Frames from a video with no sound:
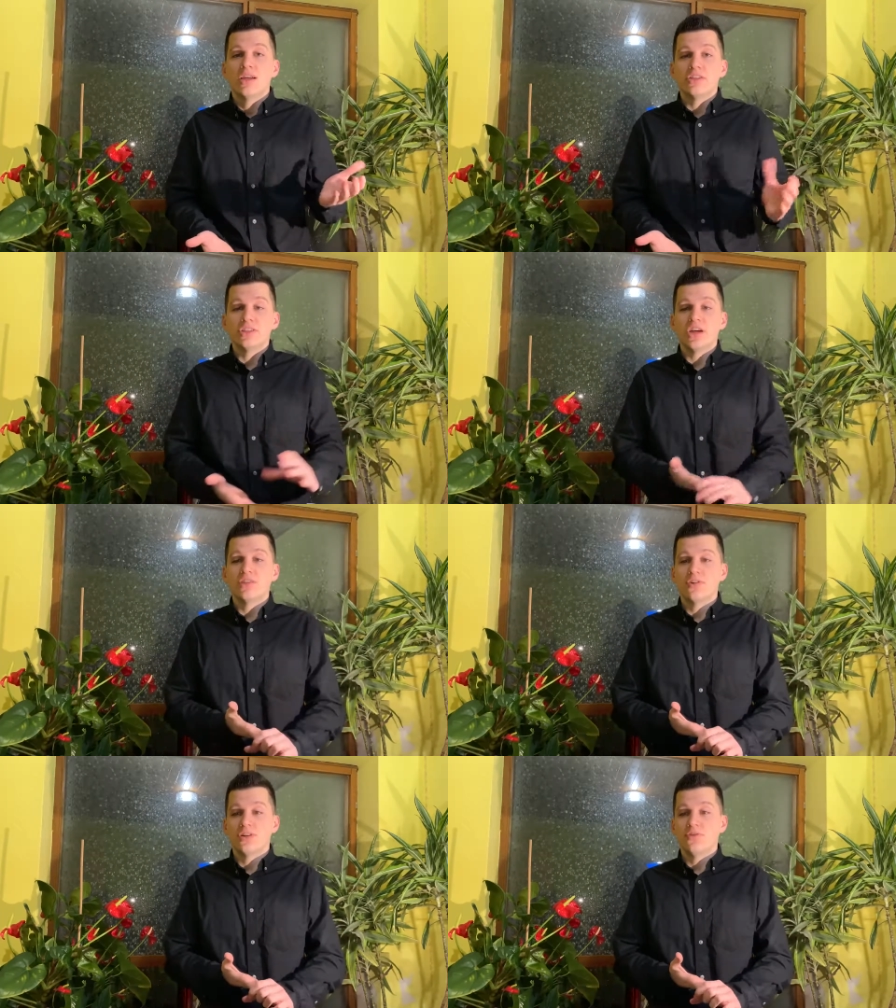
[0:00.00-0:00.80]
the
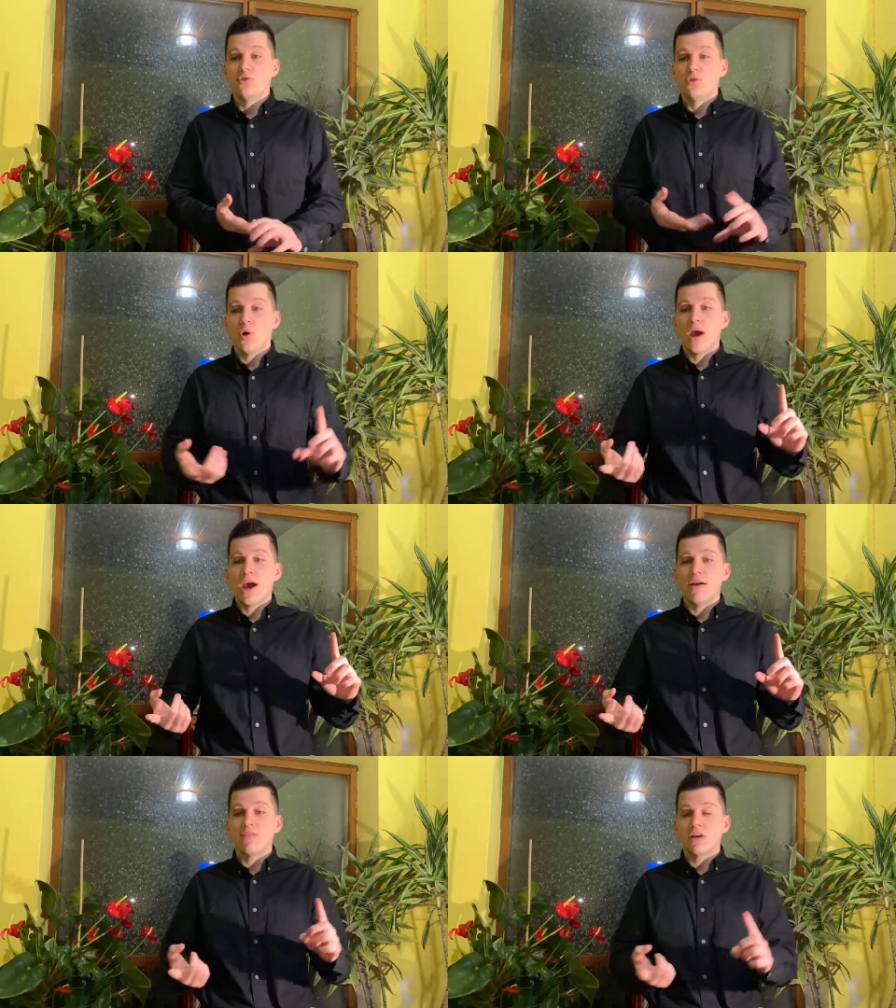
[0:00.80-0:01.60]
sales funnel, if you don't
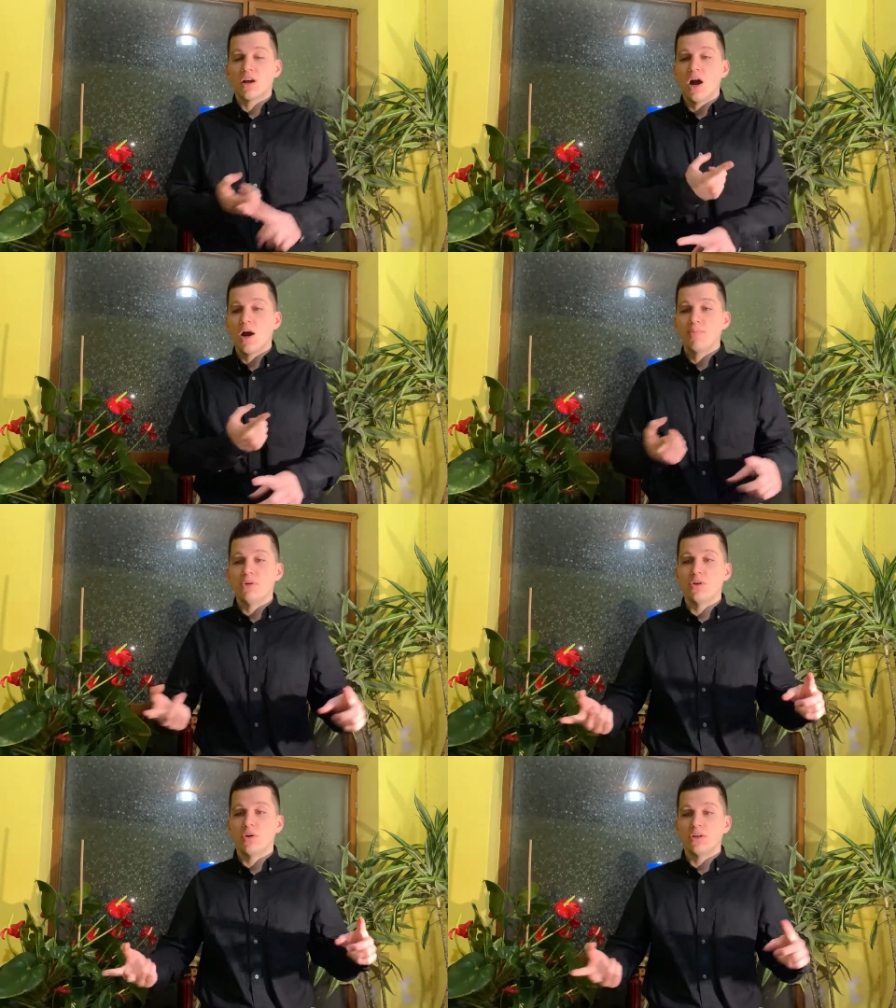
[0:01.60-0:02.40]
have the
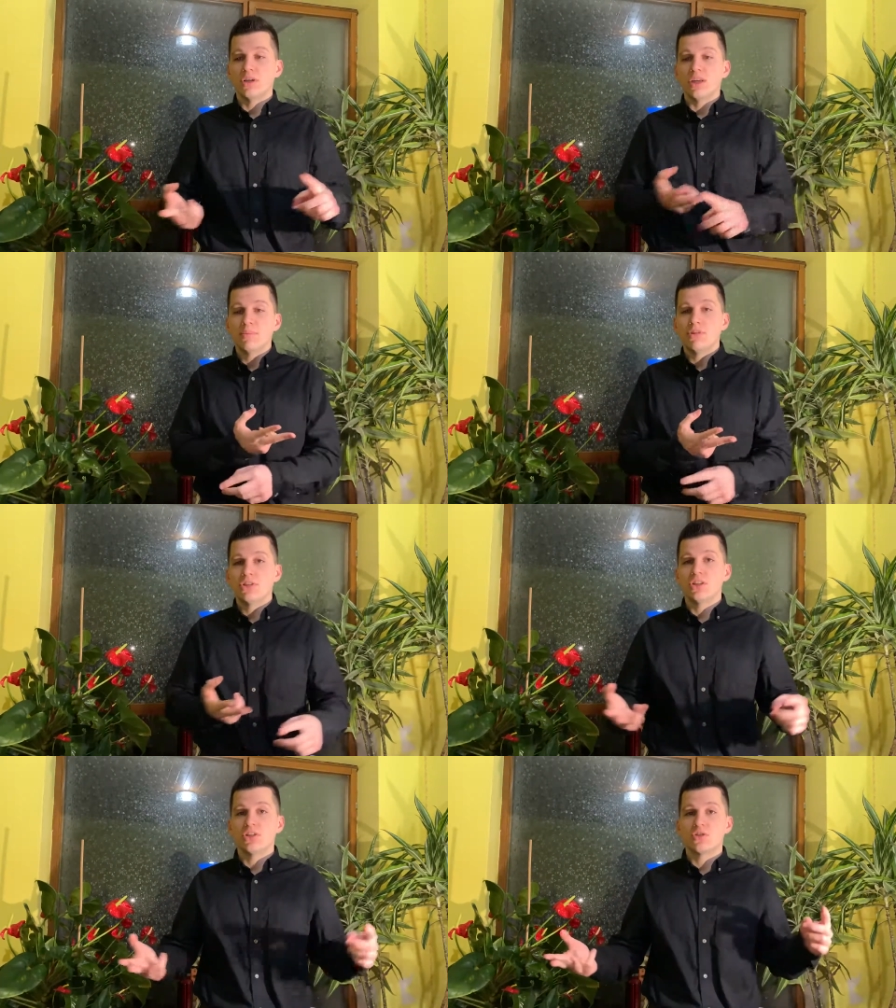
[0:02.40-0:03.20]
copy or the
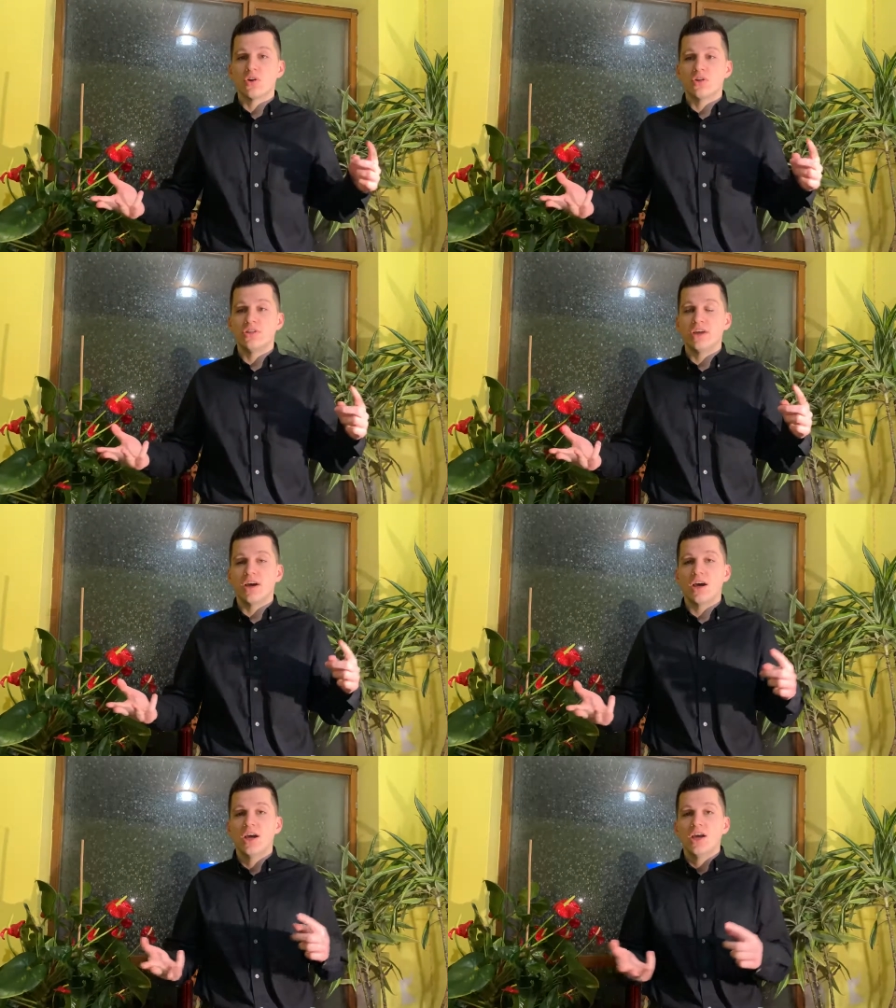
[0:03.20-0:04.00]
images or
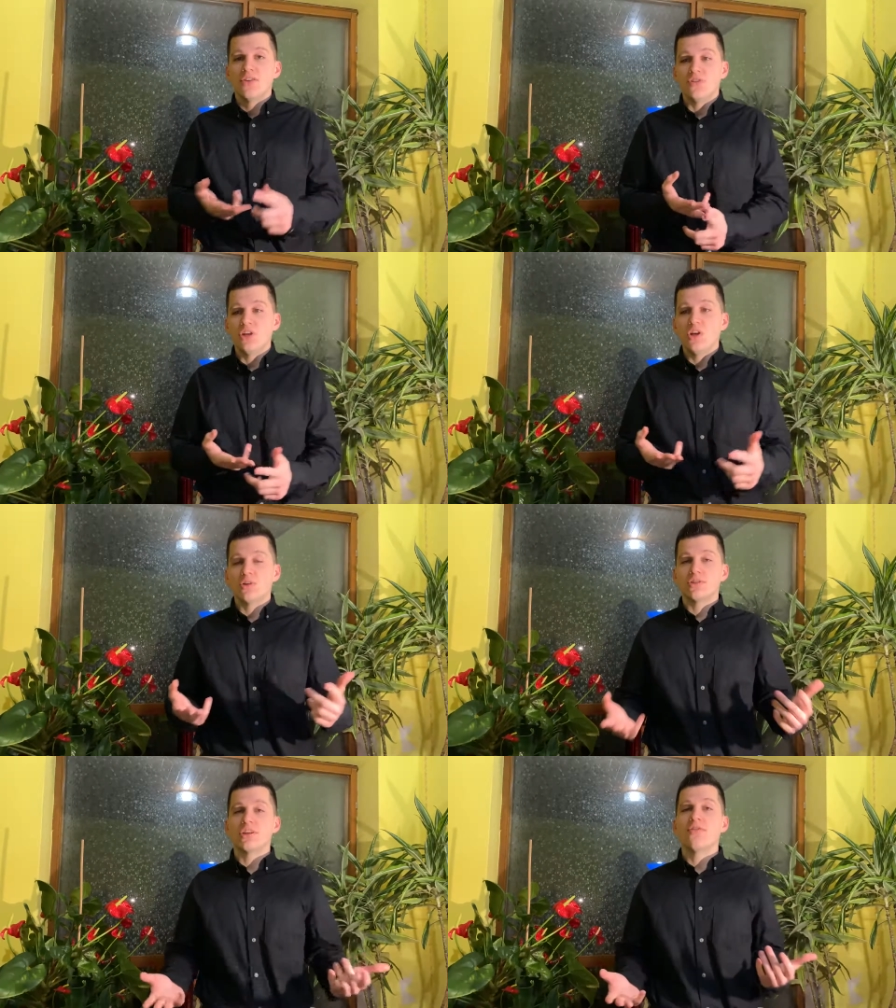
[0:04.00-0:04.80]
the video
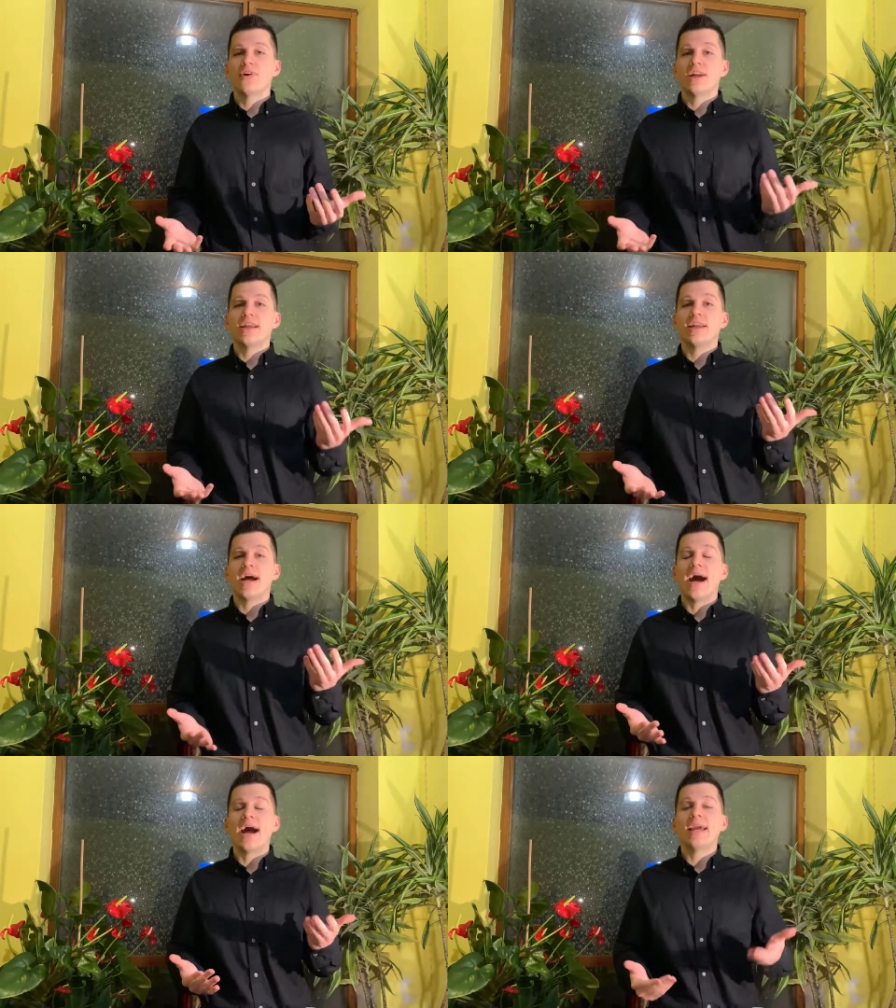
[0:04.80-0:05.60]
or stuff like that, then
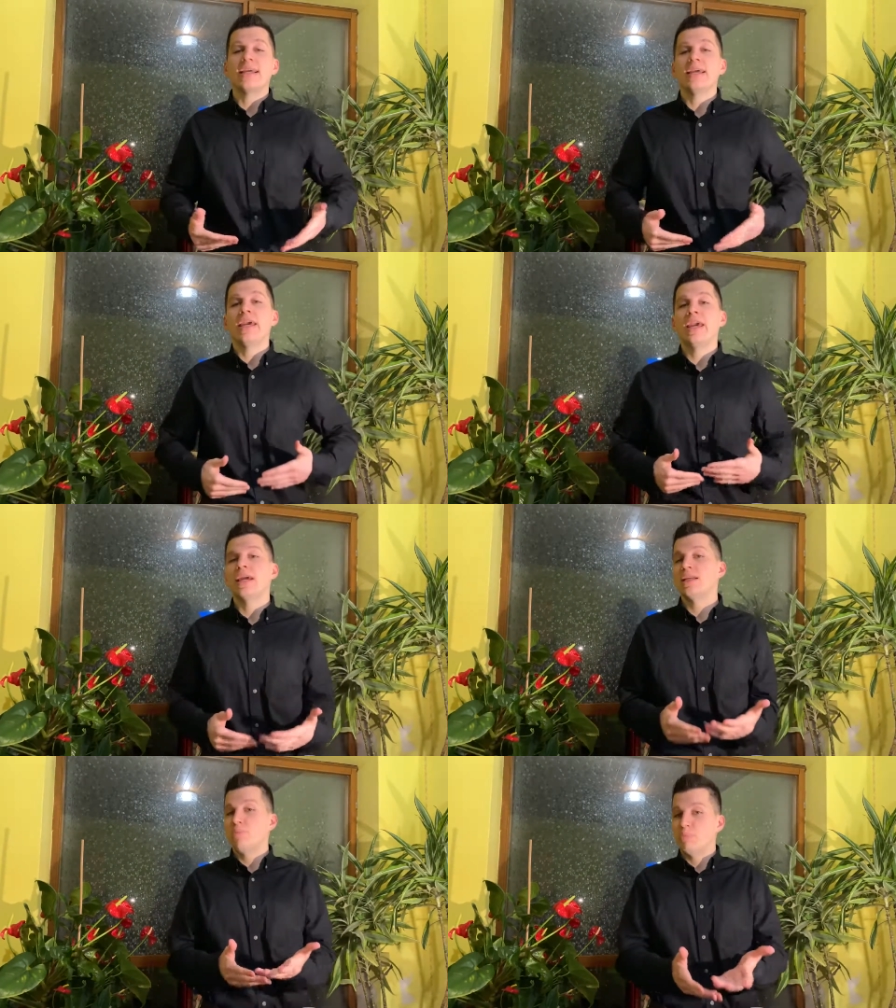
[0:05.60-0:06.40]
I
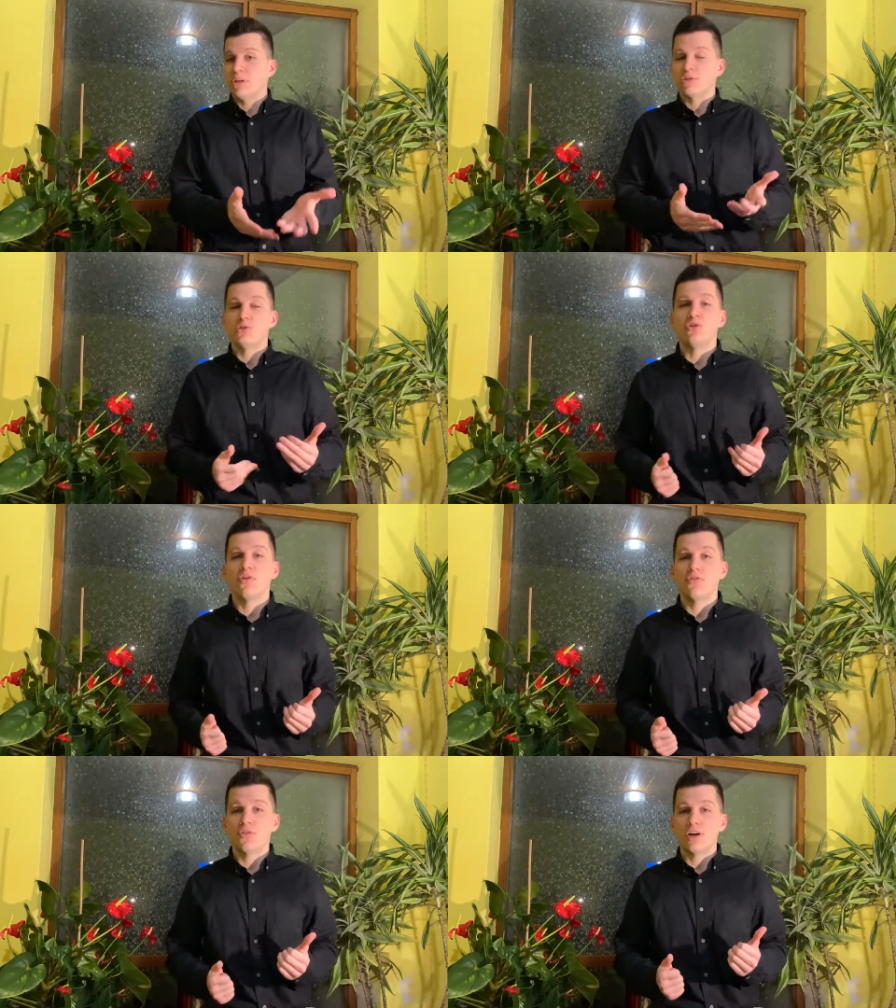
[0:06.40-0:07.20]
can't build you a
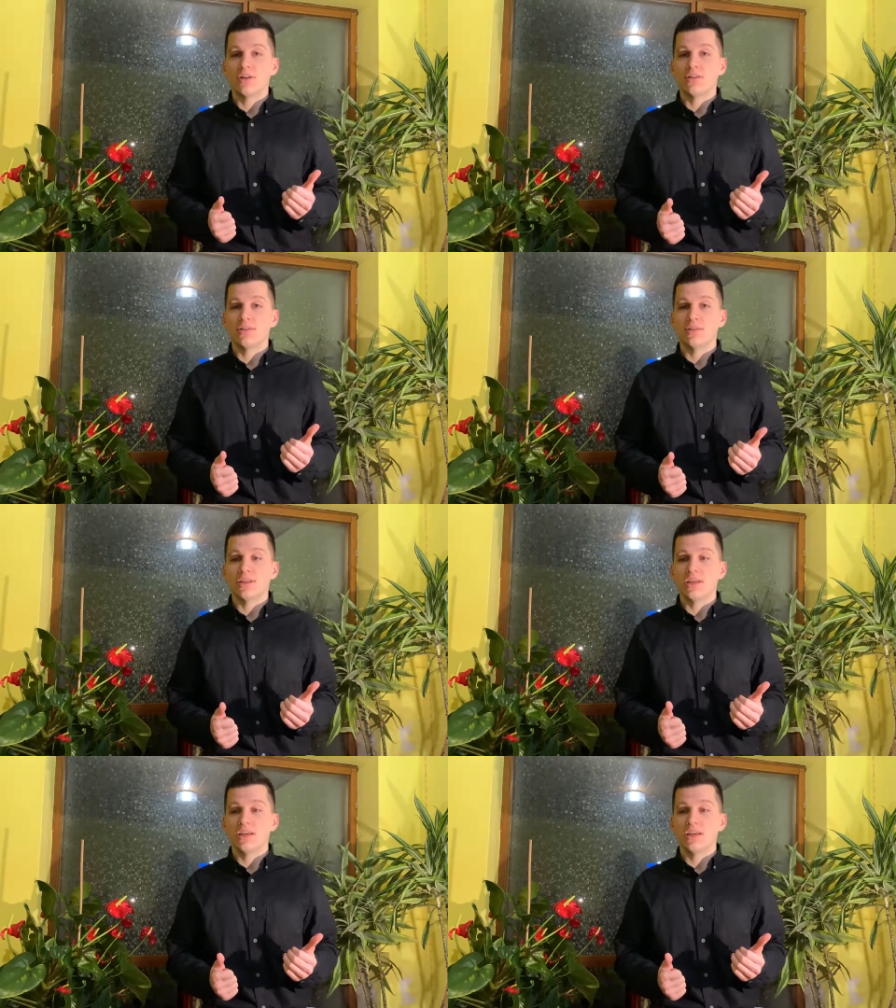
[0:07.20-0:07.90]
funnel